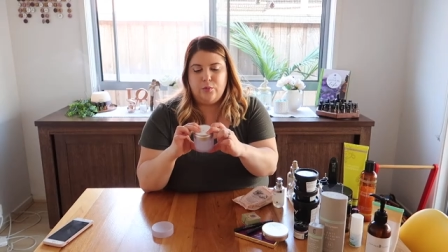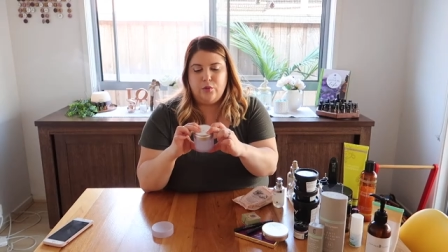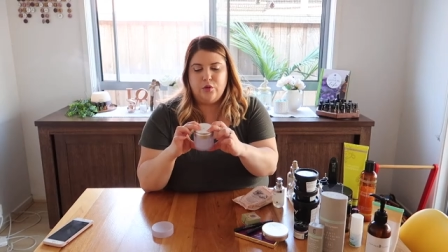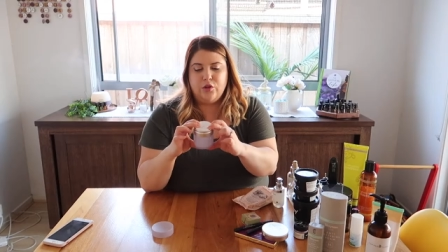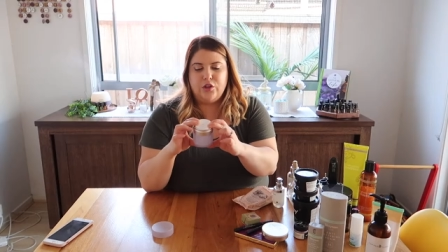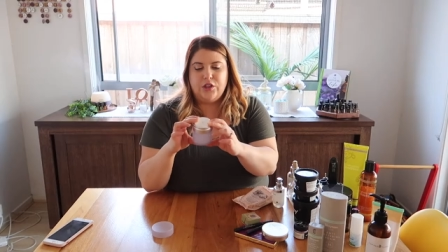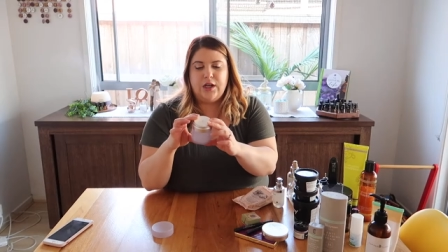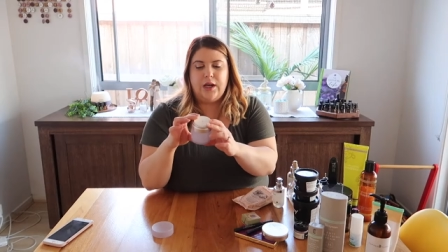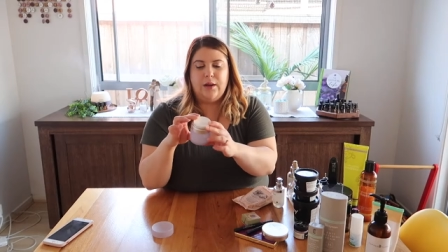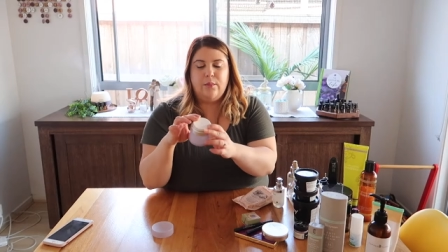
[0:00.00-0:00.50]

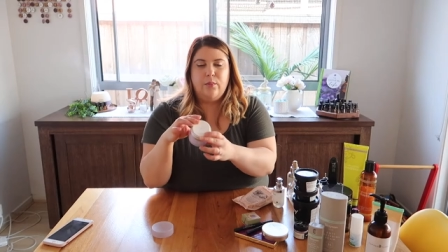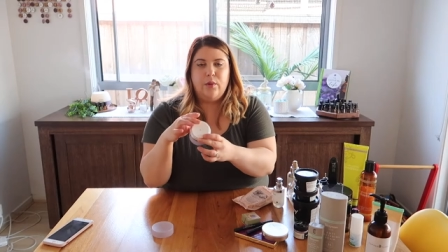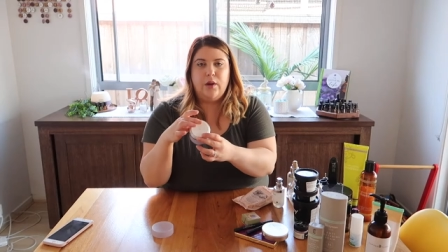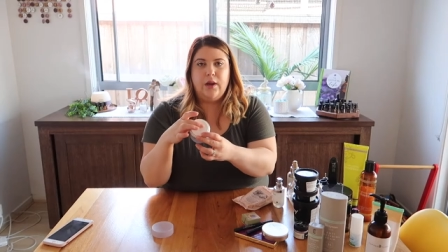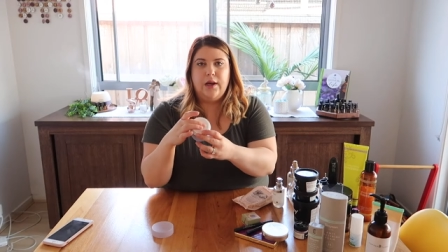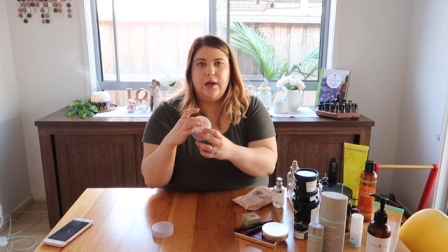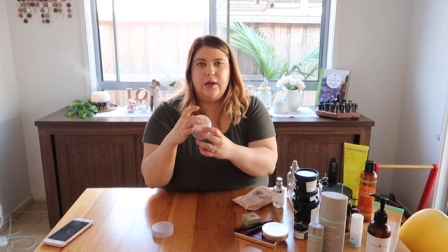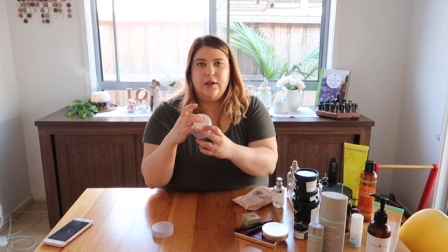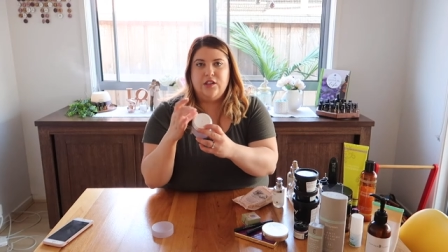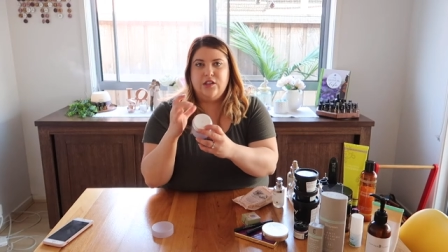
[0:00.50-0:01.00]
push up
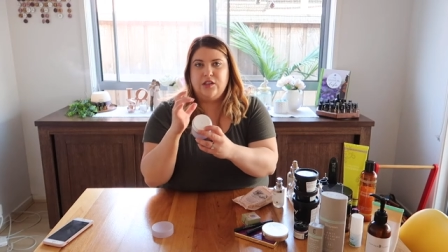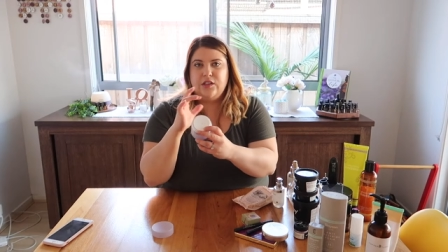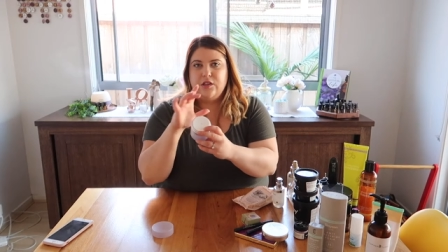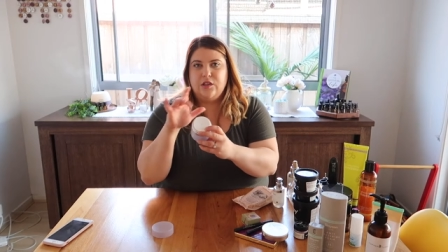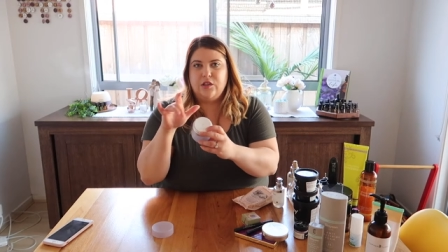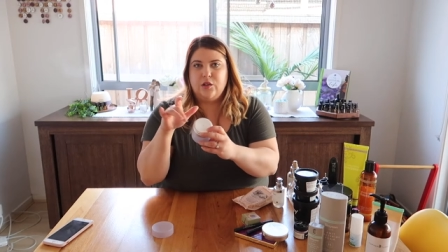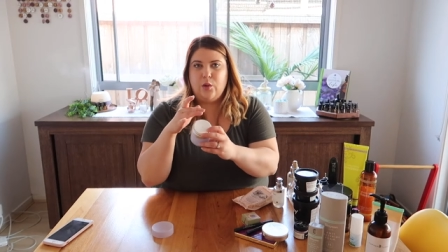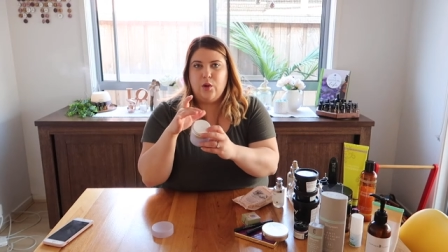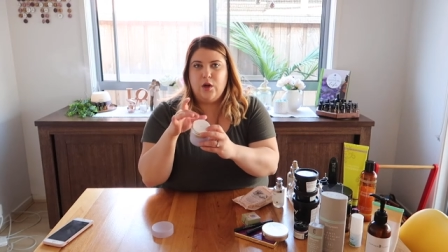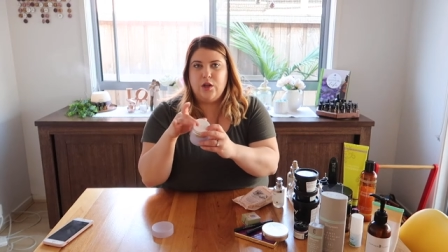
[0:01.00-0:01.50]
and it
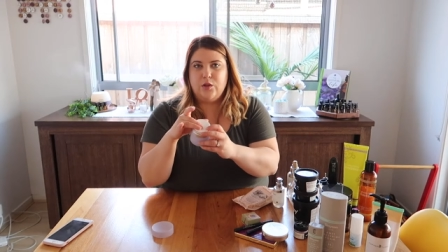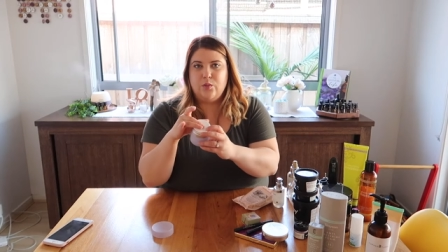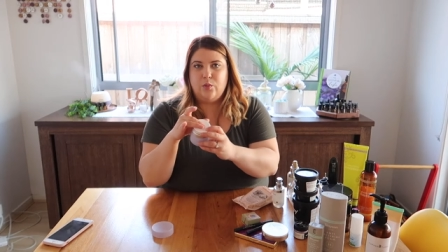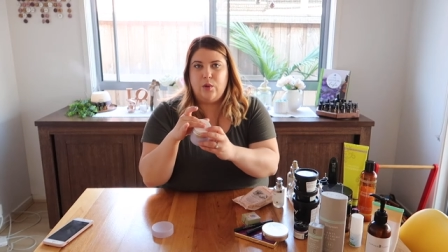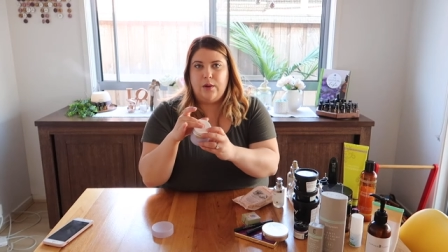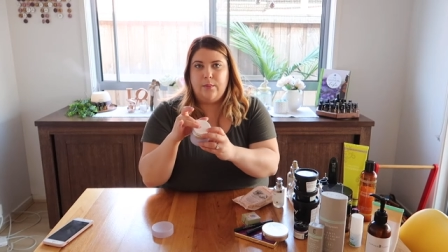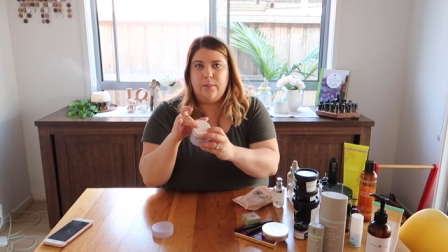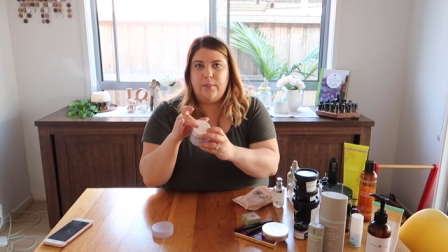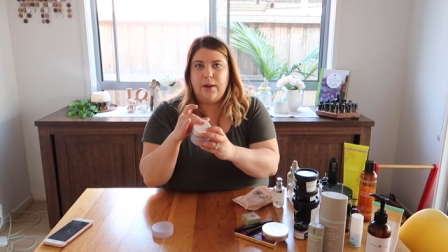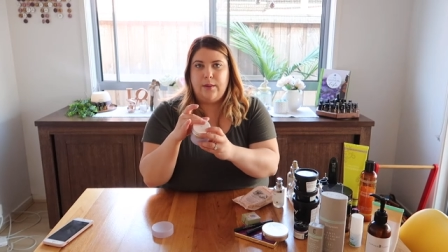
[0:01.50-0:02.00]
just squirts
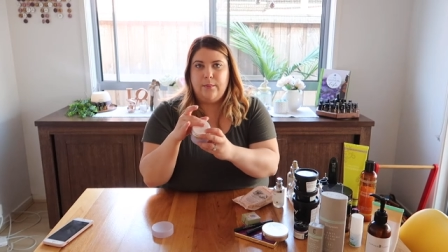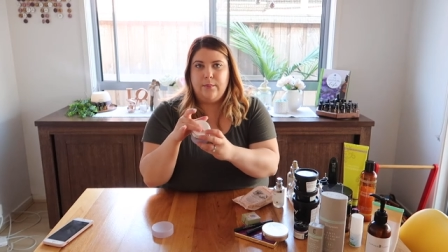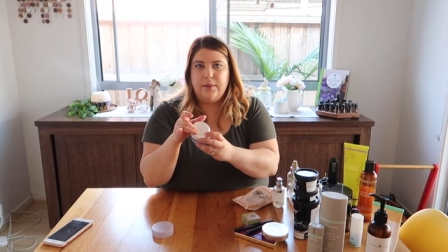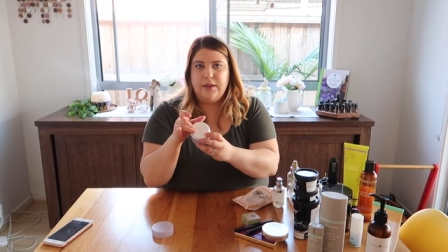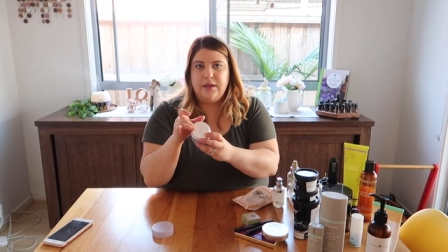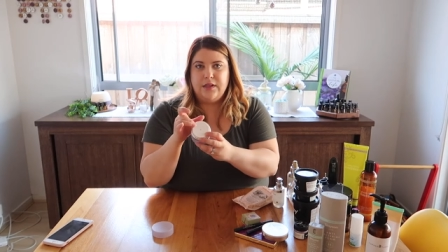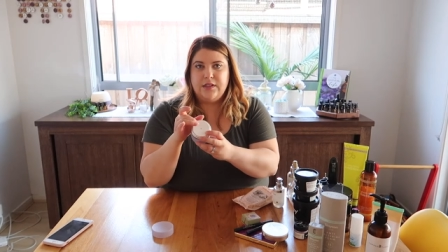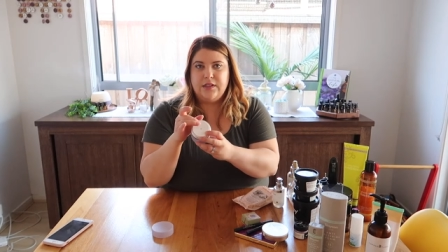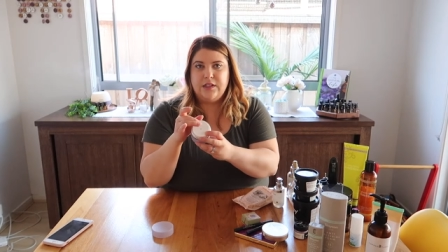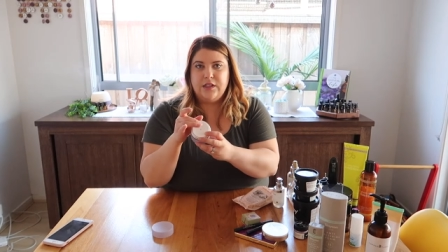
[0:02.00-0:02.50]
one pump
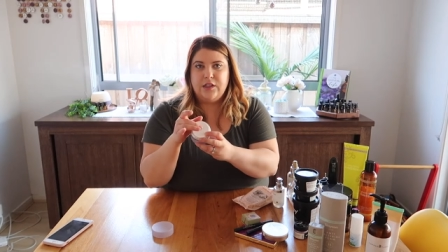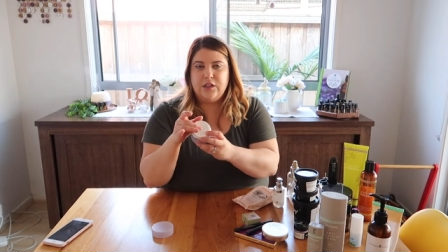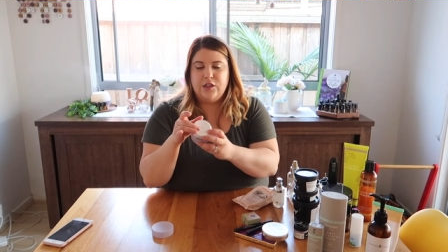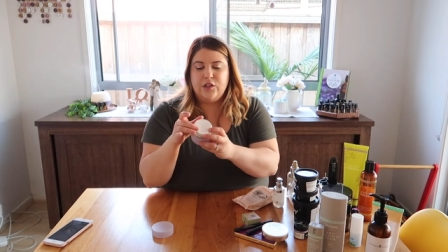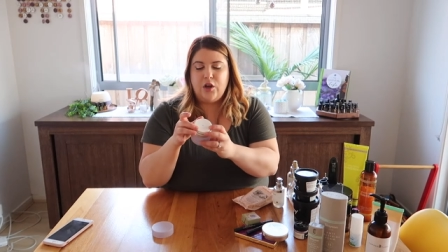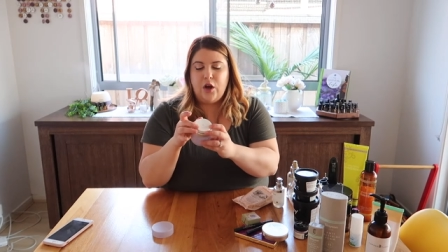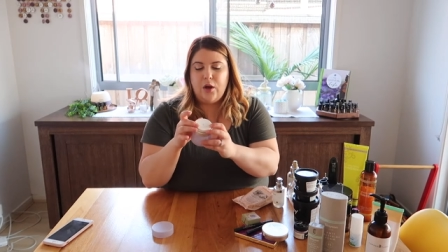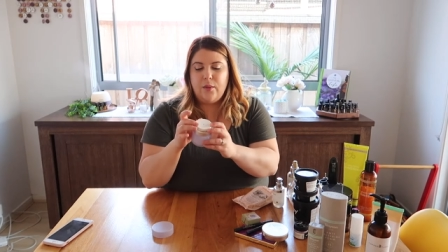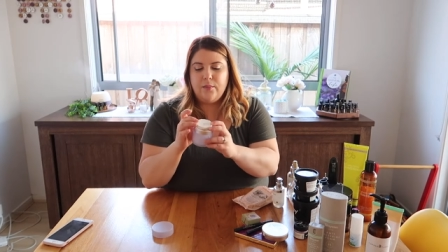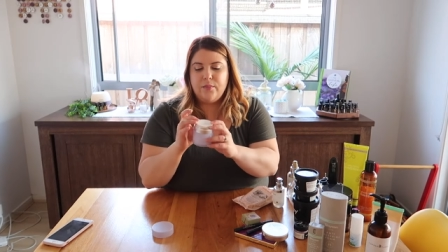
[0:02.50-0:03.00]
into the
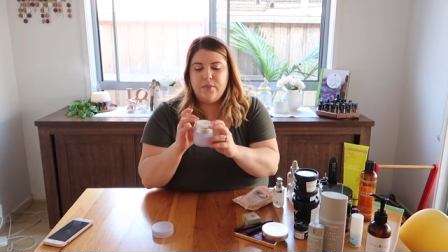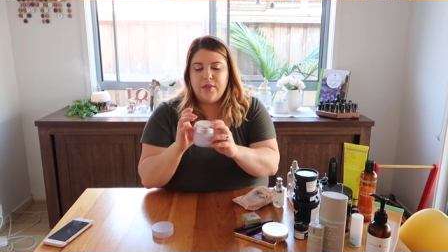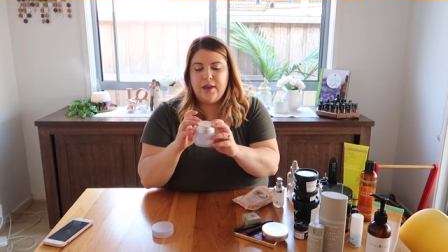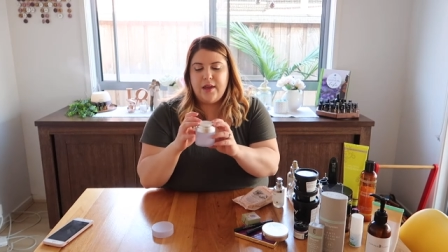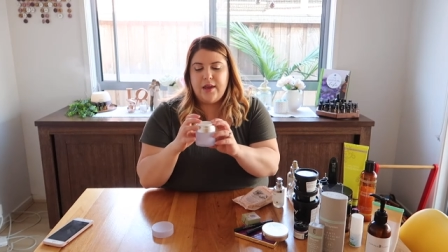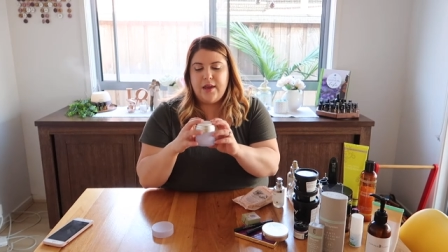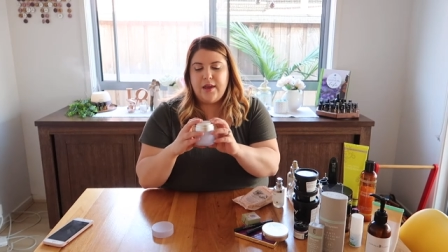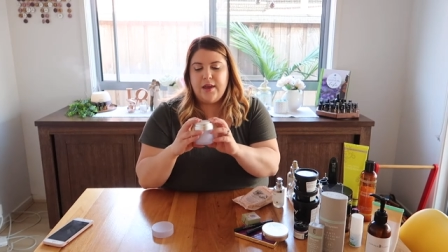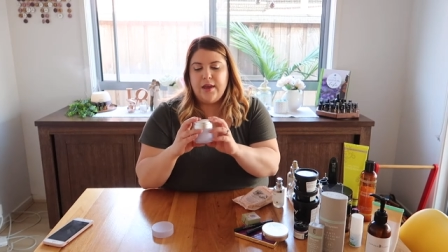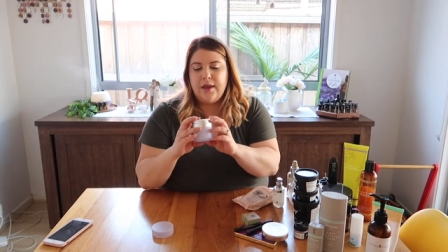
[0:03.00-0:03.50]
top
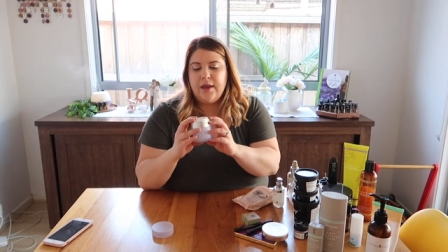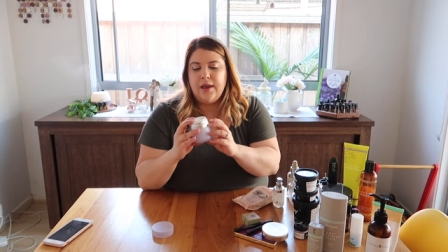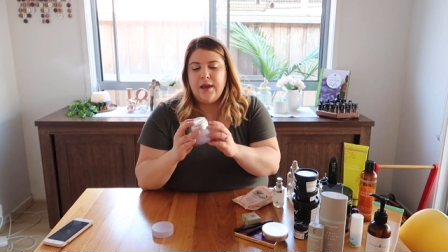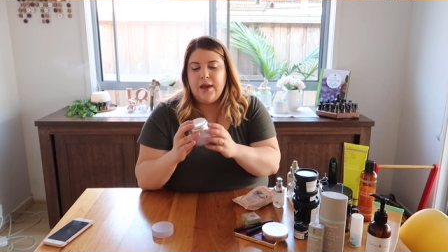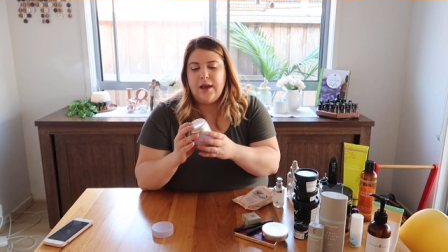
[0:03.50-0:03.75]
there,